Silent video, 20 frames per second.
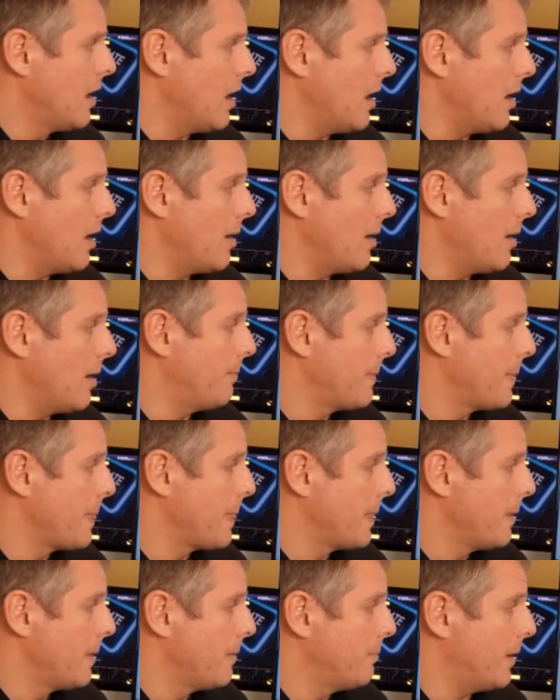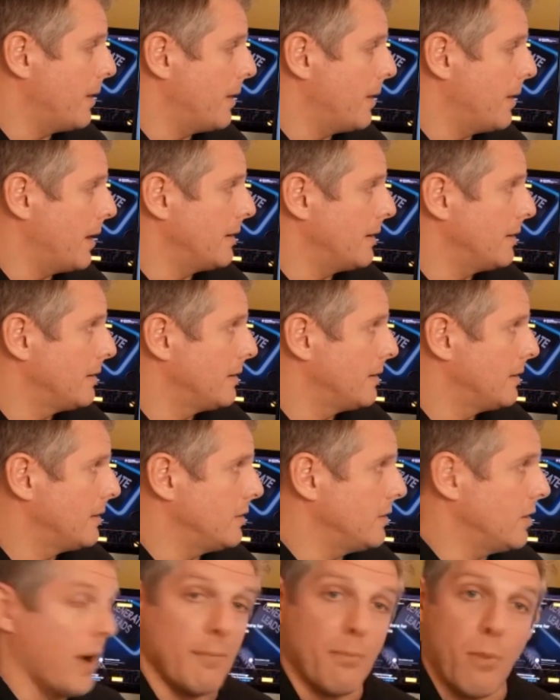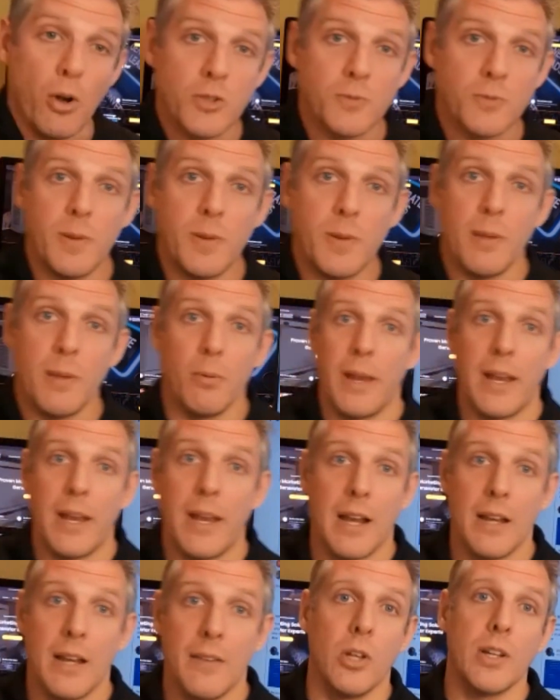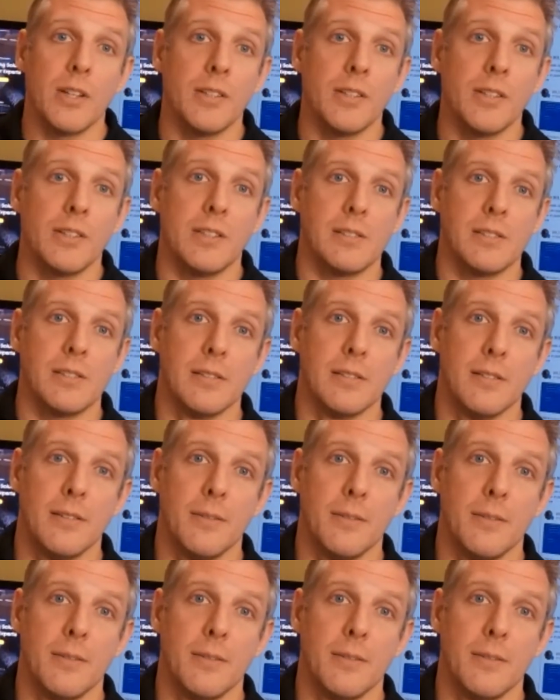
But and most people may not even look at this.